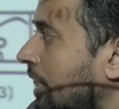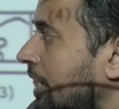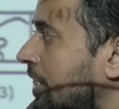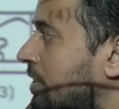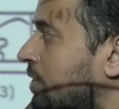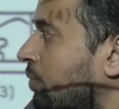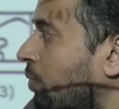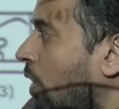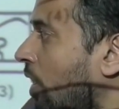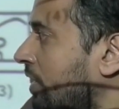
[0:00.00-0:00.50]

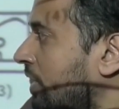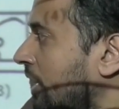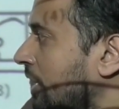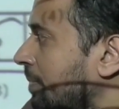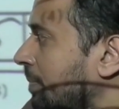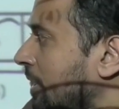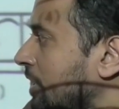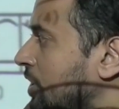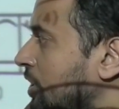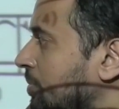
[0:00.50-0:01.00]
its water
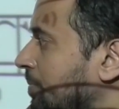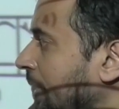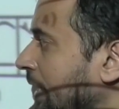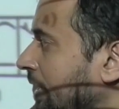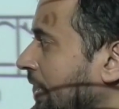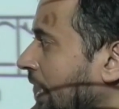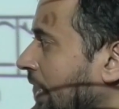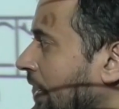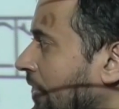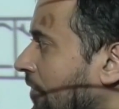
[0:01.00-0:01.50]
image is
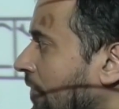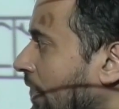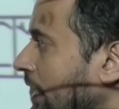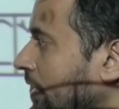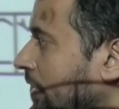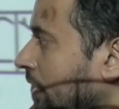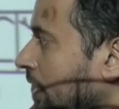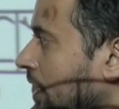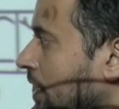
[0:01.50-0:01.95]
being taken, right?